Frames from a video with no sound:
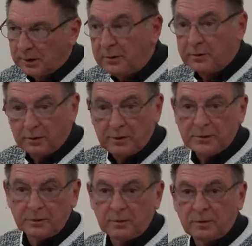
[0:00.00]
the late
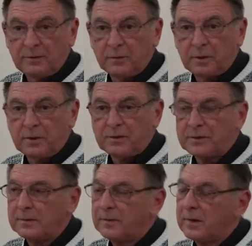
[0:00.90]
30s or early
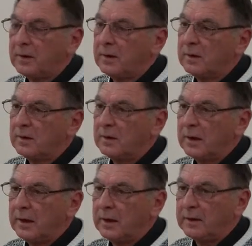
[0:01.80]
40s.
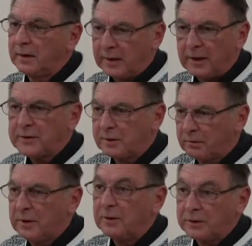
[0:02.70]
And that's
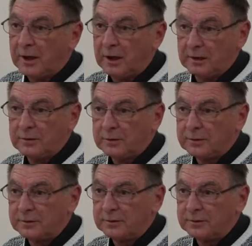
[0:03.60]
a real challenge